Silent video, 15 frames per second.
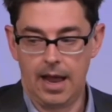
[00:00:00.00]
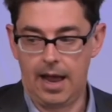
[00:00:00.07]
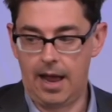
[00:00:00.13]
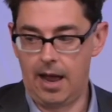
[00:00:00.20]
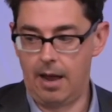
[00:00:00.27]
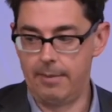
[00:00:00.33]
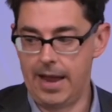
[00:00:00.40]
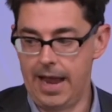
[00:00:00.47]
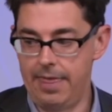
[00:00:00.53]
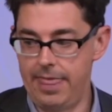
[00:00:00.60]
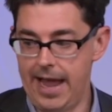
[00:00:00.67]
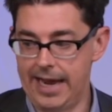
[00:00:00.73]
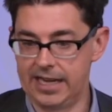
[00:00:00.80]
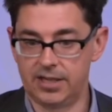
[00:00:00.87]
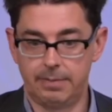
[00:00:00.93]
And
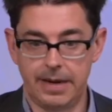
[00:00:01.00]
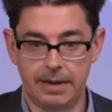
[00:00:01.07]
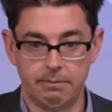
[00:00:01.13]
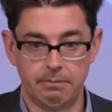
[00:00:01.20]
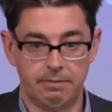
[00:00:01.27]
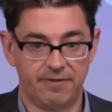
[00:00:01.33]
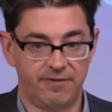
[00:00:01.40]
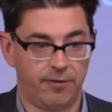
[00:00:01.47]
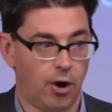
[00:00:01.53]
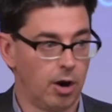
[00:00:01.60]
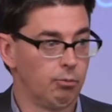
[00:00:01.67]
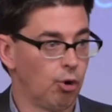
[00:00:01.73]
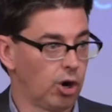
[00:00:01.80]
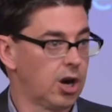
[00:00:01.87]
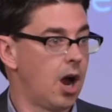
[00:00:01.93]
that is being
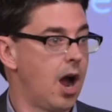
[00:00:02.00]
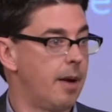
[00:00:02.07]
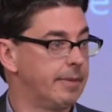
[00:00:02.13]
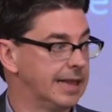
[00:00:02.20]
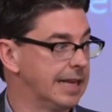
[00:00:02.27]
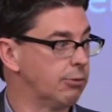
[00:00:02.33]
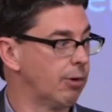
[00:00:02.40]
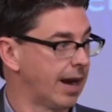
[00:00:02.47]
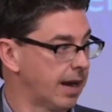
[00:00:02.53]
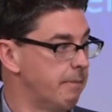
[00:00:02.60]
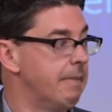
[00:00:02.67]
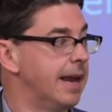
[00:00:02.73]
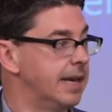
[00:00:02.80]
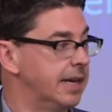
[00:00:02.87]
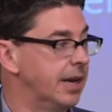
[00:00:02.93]
far more commonly
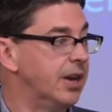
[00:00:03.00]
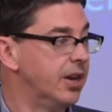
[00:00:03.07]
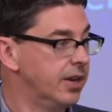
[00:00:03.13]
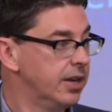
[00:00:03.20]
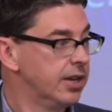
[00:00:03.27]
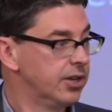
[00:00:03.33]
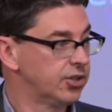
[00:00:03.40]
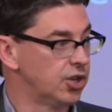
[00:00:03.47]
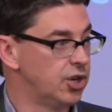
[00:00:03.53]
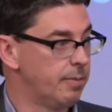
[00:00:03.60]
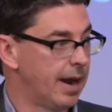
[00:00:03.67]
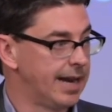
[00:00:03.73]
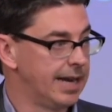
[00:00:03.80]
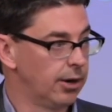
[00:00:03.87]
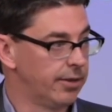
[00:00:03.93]
recommended. So you
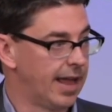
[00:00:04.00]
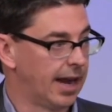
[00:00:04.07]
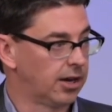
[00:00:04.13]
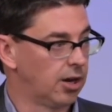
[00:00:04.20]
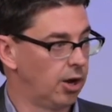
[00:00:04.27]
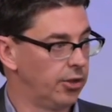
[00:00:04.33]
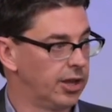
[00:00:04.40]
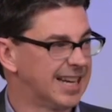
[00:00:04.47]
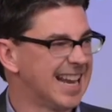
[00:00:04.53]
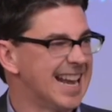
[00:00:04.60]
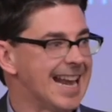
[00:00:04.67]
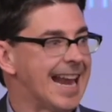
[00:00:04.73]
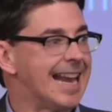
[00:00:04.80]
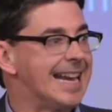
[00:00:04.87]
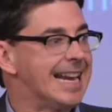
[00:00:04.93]
might hear that called the
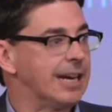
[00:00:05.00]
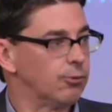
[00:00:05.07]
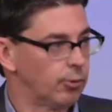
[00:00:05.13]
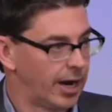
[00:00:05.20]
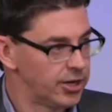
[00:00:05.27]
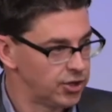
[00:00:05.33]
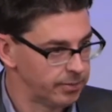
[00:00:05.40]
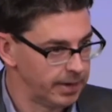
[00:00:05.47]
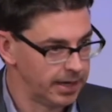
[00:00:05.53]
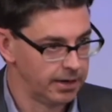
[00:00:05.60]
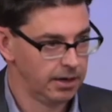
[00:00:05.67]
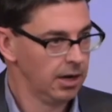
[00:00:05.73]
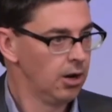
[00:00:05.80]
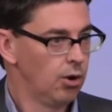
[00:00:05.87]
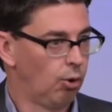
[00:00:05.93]
Canadian
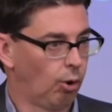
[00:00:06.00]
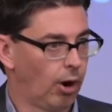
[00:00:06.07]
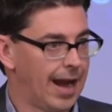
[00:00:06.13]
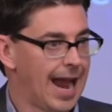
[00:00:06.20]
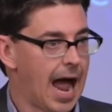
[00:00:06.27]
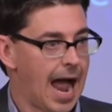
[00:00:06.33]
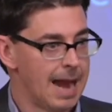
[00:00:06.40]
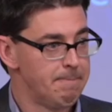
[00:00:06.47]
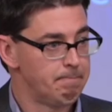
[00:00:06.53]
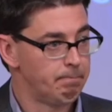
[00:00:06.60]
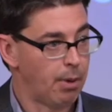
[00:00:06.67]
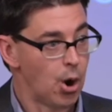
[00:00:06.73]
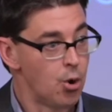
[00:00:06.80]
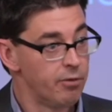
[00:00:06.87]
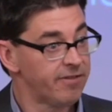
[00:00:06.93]
regimen or a
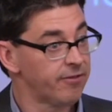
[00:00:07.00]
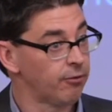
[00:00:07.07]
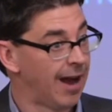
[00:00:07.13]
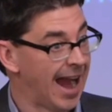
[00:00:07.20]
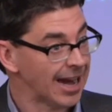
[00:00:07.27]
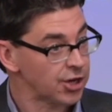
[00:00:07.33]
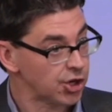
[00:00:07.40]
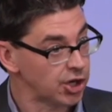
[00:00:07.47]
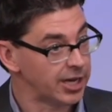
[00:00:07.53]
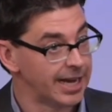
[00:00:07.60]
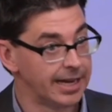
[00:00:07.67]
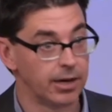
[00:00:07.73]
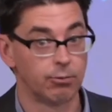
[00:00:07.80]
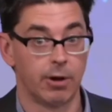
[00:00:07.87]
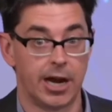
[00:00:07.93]

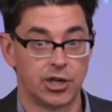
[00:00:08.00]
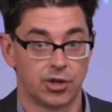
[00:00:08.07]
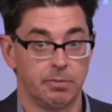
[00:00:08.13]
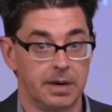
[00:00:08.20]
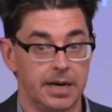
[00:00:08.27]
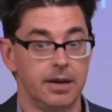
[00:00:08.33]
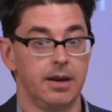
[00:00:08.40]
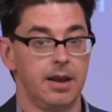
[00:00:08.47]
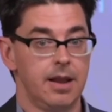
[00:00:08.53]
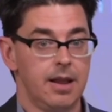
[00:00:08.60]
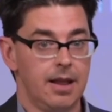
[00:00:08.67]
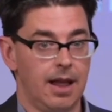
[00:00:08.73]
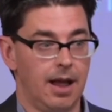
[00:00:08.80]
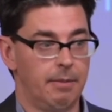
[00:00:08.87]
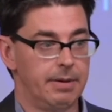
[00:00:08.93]
hypofractionated regimen.
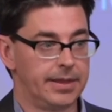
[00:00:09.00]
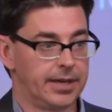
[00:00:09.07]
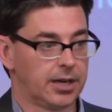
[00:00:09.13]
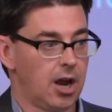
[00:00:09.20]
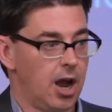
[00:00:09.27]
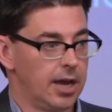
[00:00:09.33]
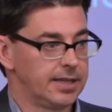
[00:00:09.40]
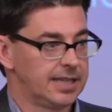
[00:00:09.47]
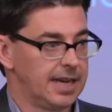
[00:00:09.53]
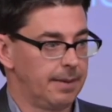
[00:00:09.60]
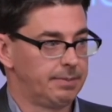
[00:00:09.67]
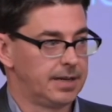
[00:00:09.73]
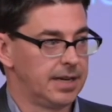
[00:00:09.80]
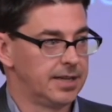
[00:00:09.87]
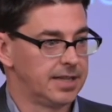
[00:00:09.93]
But the
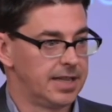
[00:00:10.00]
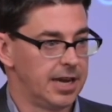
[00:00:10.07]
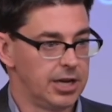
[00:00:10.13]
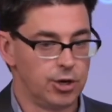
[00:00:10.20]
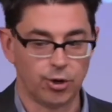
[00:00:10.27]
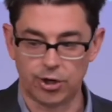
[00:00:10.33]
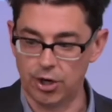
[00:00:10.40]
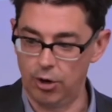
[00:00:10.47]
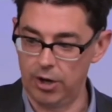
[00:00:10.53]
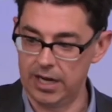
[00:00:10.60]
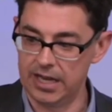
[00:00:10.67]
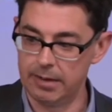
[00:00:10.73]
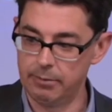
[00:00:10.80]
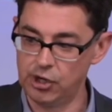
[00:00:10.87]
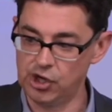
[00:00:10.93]
concept is that you're
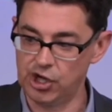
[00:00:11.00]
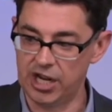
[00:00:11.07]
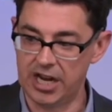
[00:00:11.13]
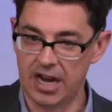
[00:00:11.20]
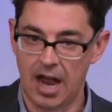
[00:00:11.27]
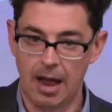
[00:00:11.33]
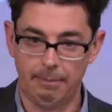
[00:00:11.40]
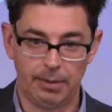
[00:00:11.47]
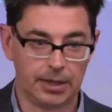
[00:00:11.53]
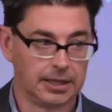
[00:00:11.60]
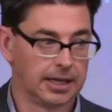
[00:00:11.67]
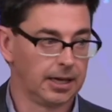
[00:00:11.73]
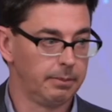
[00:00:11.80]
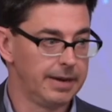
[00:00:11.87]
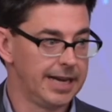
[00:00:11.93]
turning the machine up a
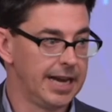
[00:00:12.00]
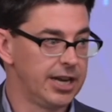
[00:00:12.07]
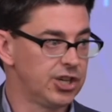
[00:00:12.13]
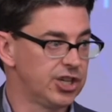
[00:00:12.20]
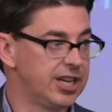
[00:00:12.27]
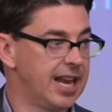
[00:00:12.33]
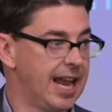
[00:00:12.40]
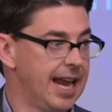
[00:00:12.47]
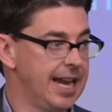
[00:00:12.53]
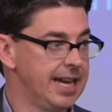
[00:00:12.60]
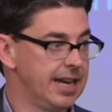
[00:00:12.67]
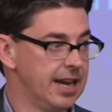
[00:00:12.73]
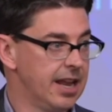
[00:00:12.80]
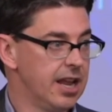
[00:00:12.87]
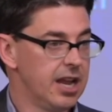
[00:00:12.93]
little bit each
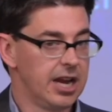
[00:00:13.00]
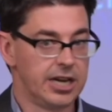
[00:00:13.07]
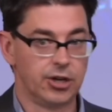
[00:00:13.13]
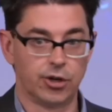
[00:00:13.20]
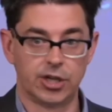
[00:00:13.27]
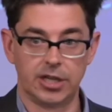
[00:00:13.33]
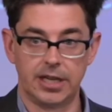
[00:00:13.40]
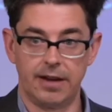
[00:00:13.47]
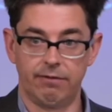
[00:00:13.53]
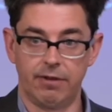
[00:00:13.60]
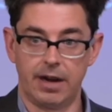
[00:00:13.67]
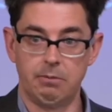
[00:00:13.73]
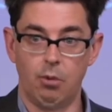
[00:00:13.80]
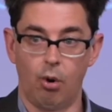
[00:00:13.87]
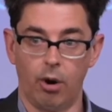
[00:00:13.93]
day and you're
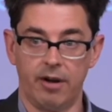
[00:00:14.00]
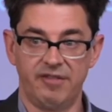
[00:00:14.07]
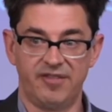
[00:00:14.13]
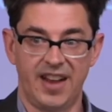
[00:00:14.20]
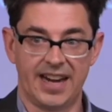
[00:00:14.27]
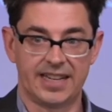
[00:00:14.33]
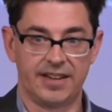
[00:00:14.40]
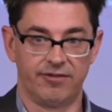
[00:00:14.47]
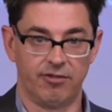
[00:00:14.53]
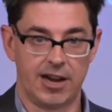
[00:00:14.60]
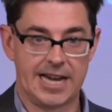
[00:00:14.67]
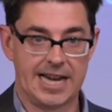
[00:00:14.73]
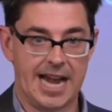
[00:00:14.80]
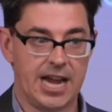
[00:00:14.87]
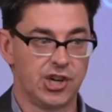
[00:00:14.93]
delivering more effective
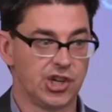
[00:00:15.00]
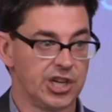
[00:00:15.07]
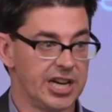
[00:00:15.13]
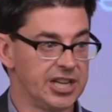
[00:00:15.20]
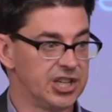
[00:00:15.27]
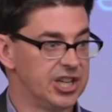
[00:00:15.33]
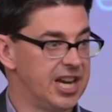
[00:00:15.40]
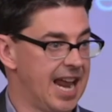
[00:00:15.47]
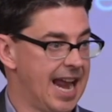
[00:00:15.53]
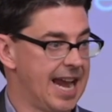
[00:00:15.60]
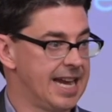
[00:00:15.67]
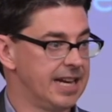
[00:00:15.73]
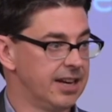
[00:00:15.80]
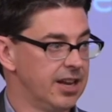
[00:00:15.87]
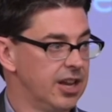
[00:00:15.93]
radiation each
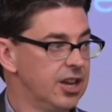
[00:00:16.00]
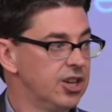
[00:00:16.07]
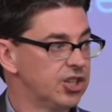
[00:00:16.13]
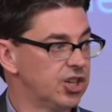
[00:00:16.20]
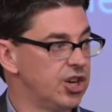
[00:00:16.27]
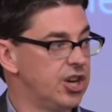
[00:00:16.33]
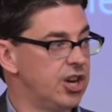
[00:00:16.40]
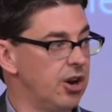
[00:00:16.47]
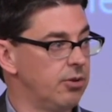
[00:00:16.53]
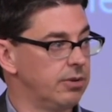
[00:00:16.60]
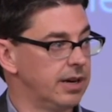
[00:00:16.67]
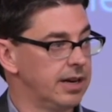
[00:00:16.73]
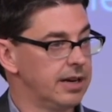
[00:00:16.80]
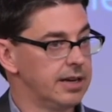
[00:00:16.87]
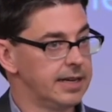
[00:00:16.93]
day, so you
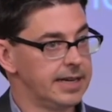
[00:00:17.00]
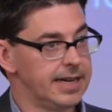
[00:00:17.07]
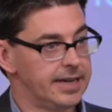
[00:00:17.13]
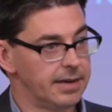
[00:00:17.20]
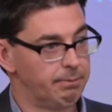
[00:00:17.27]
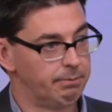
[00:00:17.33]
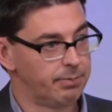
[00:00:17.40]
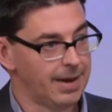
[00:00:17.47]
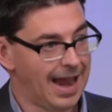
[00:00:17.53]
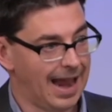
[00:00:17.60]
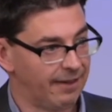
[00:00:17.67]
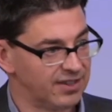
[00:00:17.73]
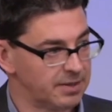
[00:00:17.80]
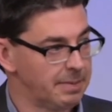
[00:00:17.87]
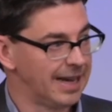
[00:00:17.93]
don't need to
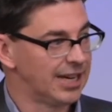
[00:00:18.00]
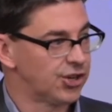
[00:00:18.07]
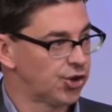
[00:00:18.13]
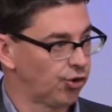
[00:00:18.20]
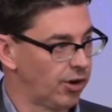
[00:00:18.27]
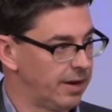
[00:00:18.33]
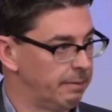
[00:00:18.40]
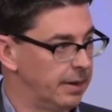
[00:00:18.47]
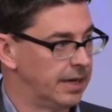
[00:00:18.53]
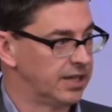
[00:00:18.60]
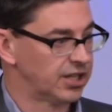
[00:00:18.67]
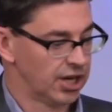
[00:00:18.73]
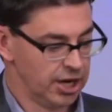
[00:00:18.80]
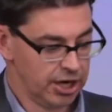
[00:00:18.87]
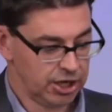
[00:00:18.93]
have as many
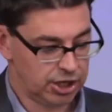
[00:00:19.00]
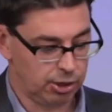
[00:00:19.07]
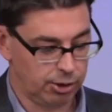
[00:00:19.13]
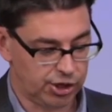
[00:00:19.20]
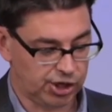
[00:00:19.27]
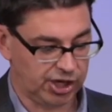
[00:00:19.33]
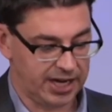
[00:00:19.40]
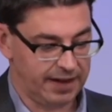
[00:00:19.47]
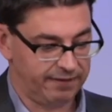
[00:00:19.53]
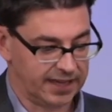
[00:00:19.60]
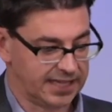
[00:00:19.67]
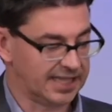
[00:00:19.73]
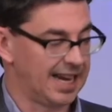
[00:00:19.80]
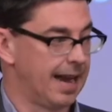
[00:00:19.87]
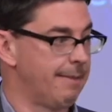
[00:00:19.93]
treatments to achieve
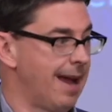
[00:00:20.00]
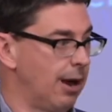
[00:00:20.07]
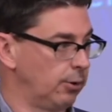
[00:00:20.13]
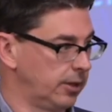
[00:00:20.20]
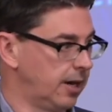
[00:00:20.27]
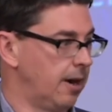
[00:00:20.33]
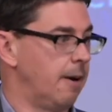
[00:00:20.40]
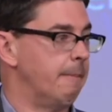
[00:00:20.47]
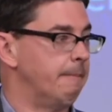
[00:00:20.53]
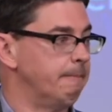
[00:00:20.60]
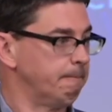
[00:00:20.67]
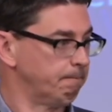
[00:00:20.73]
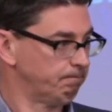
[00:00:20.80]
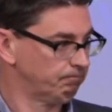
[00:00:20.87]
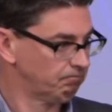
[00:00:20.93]
the same outcome.
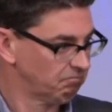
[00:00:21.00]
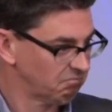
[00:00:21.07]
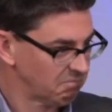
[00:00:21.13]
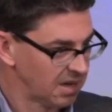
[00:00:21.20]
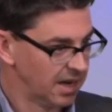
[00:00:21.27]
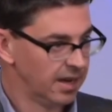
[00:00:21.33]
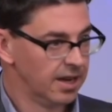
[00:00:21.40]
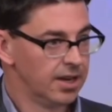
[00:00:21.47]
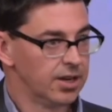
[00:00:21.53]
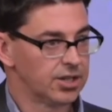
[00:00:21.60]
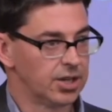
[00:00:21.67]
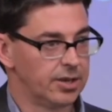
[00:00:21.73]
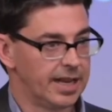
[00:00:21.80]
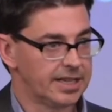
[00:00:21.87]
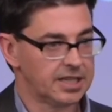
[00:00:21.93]

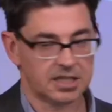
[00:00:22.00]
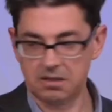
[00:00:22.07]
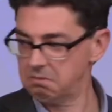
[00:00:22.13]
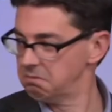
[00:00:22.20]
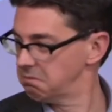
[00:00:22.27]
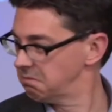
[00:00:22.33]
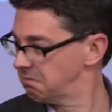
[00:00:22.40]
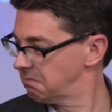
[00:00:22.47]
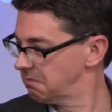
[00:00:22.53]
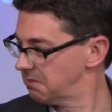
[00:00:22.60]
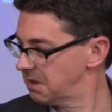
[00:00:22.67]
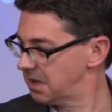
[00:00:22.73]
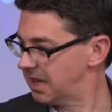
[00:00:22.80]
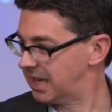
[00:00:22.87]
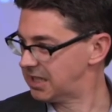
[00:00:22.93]
So
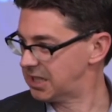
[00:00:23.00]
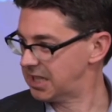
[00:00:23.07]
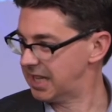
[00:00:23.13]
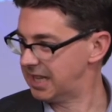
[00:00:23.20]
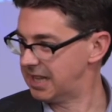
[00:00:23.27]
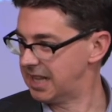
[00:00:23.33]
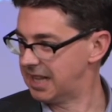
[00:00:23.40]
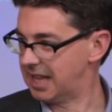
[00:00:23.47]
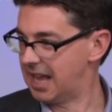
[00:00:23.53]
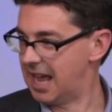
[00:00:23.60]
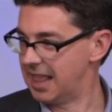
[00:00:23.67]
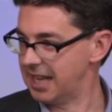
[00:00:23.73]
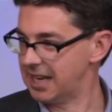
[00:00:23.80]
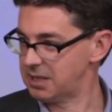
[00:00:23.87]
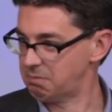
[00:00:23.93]
I
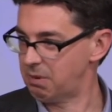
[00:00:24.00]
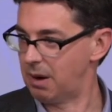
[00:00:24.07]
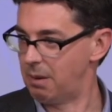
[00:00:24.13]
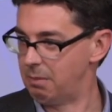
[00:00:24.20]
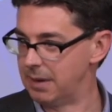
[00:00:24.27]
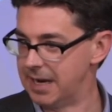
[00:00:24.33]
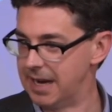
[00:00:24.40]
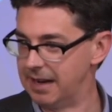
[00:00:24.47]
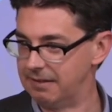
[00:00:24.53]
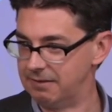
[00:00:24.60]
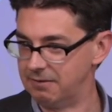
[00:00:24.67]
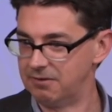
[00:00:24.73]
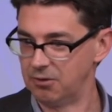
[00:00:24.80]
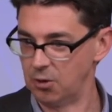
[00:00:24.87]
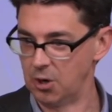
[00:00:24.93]
think that's probably it
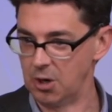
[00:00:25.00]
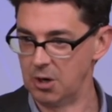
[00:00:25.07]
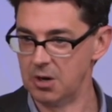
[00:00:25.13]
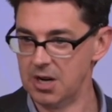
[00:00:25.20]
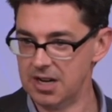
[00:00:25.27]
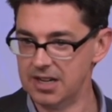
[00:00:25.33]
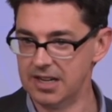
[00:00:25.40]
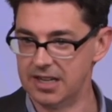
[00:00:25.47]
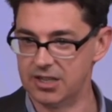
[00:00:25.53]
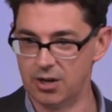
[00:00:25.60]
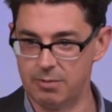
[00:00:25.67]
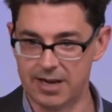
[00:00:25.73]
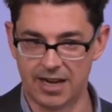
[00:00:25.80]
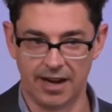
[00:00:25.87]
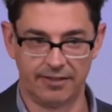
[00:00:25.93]
for
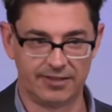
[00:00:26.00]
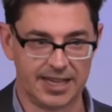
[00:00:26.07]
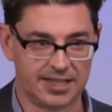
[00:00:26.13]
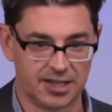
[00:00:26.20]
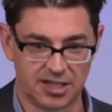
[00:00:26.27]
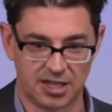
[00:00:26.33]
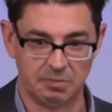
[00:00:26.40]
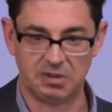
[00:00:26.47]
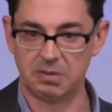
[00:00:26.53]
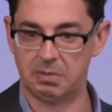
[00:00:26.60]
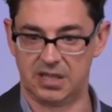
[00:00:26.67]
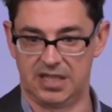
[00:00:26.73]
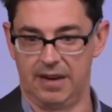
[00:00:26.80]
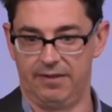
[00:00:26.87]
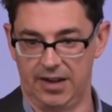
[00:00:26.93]
until we kind of get to some
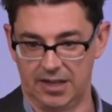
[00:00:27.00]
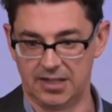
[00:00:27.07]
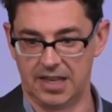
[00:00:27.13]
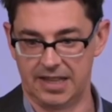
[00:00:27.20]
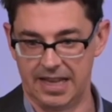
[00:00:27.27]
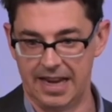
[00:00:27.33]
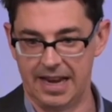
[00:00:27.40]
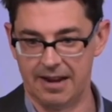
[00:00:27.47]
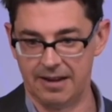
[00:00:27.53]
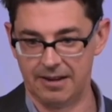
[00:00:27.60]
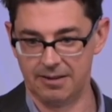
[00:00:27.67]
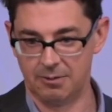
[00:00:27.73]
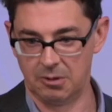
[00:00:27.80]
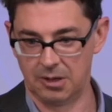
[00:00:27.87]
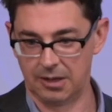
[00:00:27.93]
specifics at the end.
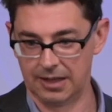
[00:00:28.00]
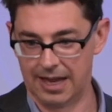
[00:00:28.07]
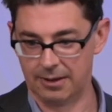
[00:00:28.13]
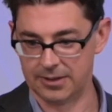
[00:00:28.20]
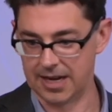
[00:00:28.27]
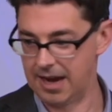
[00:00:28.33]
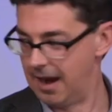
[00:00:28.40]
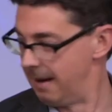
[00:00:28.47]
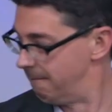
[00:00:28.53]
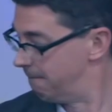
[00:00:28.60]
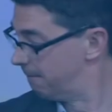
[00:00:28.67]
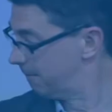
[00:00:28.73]
I want to allow time.